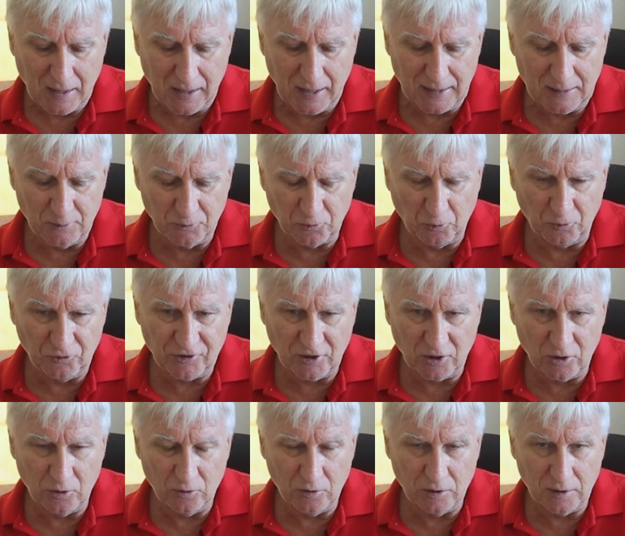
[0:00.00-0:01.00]
And there was
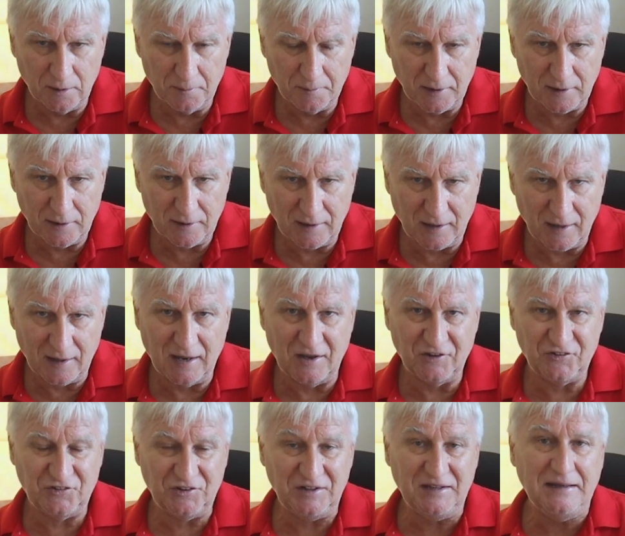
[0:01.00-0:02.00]
also an
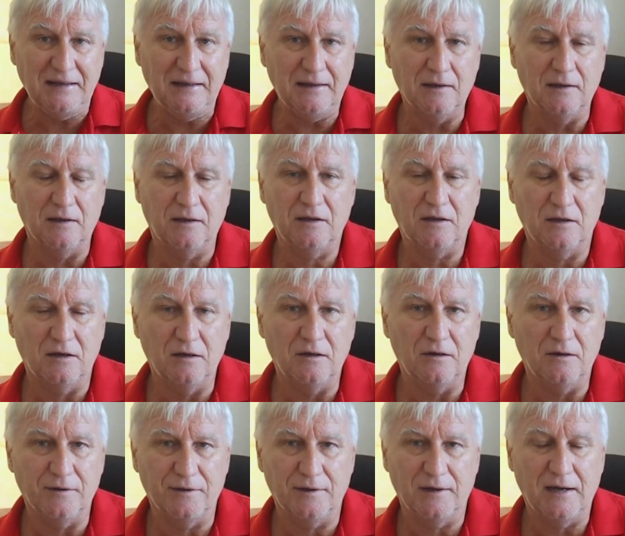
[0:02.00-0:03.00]
SD
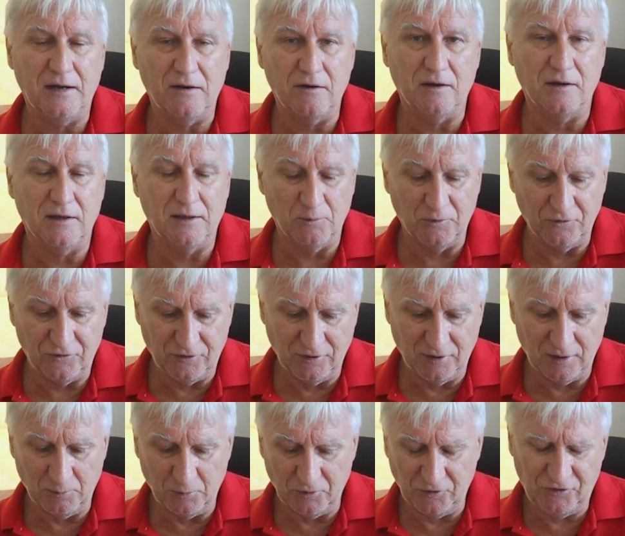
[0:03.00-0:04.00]
card error. It
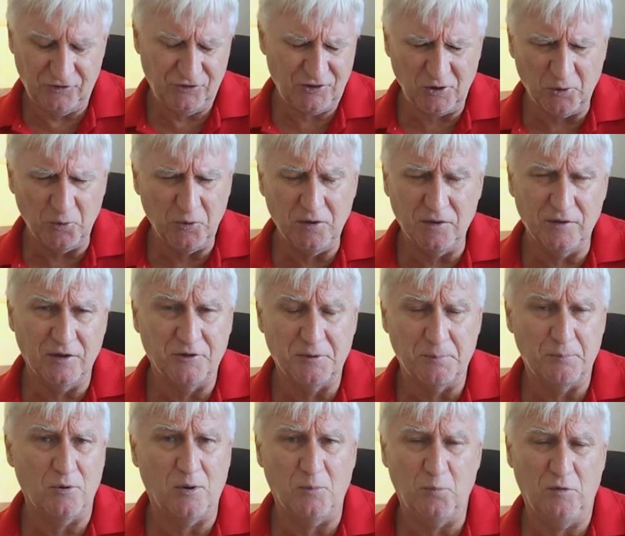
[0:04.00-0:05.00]
would tell you there's a
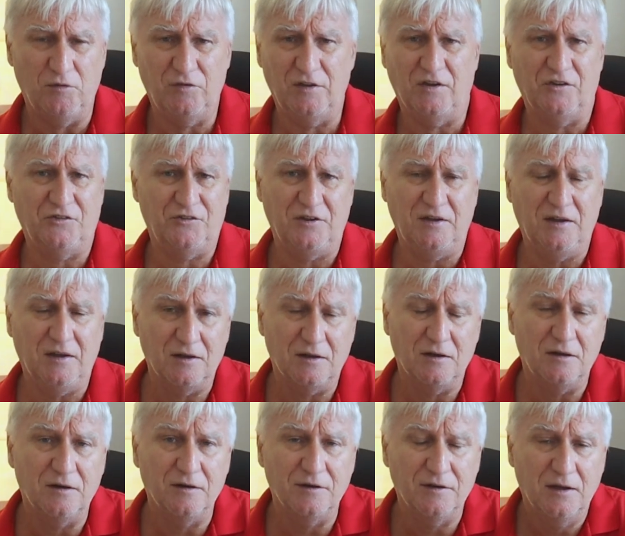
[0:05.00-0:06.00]
problem with the SD
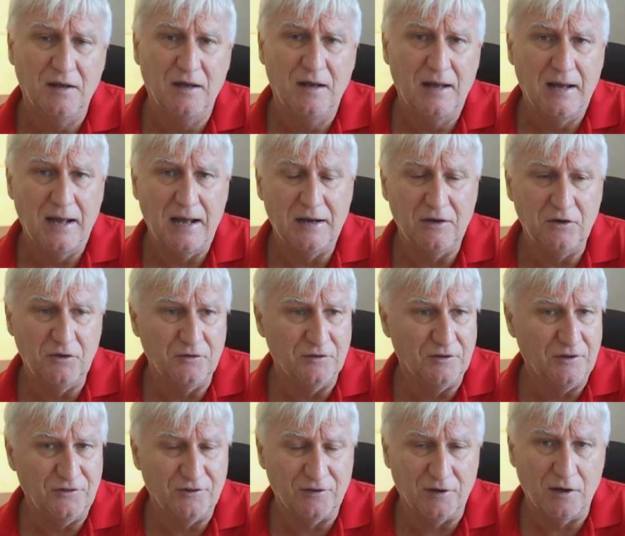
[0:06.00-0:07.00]
card and you'd
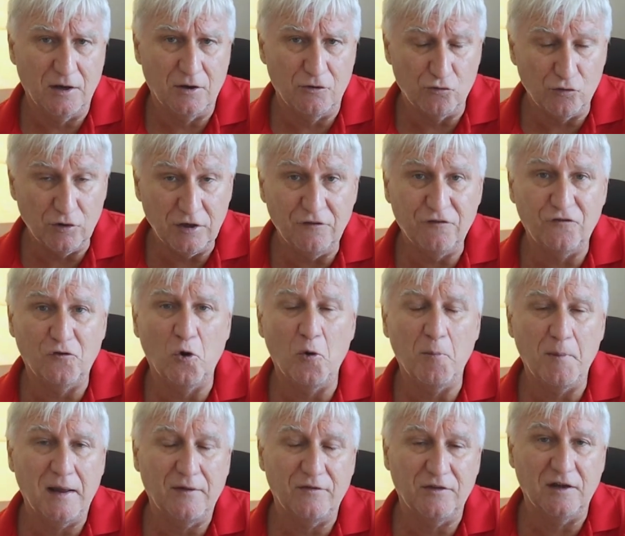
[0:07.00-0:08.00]
need to
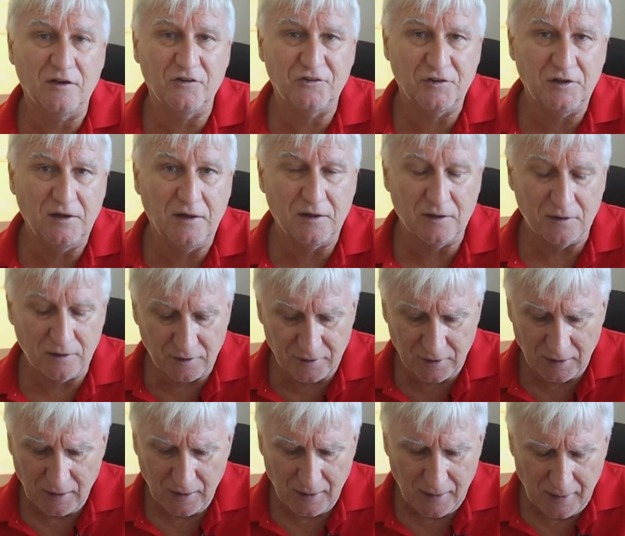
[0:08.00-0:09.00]
reformat the SD
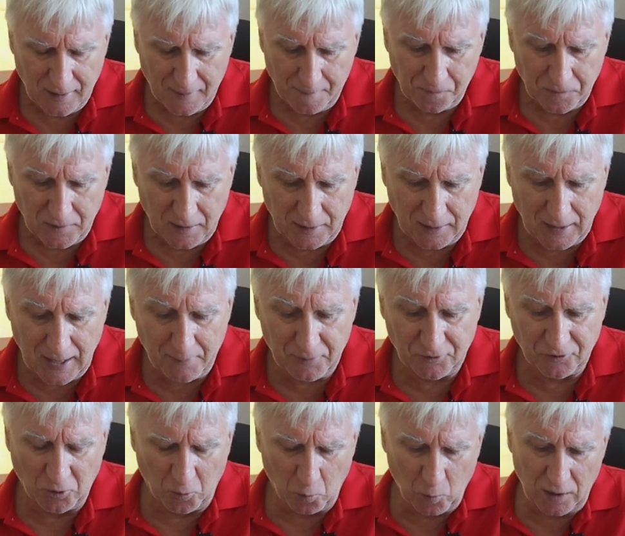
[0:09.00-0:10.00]
card. And it
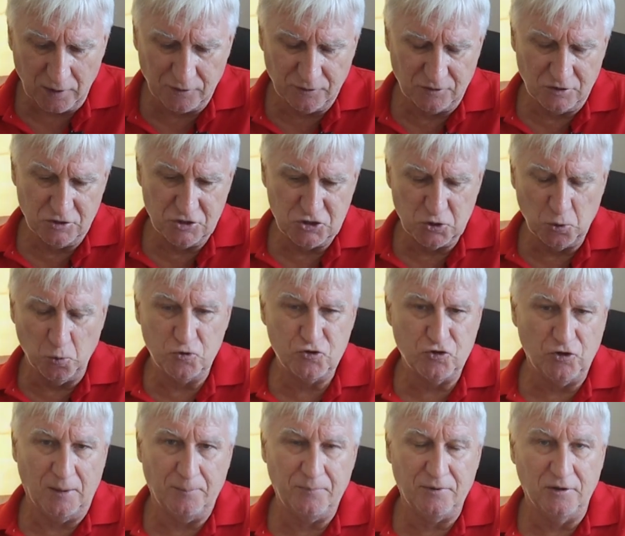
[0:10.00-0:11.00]
happened on one short
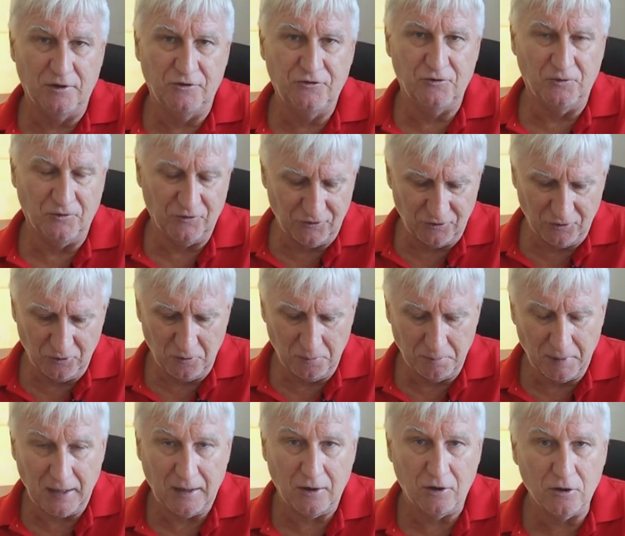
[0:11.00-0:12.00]
trip I took to
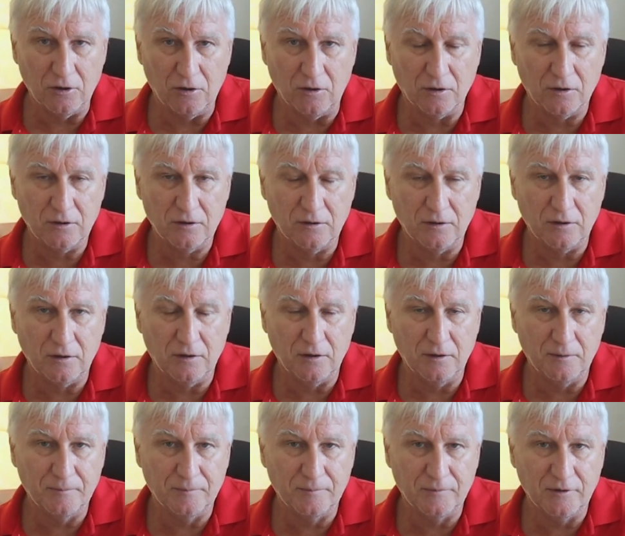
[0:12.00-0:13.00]
Bangkok.
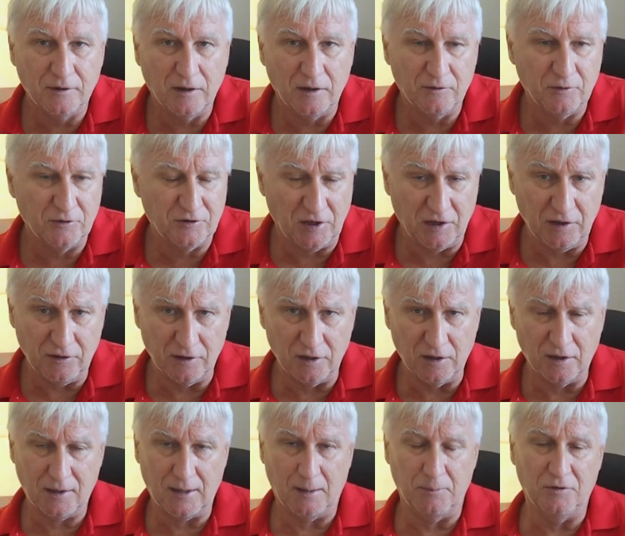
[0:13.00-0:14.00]
I was only
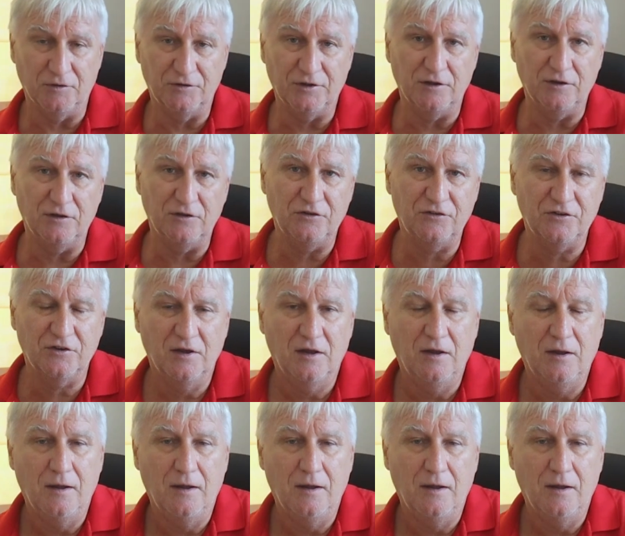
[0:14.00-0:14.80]
there a couple of days.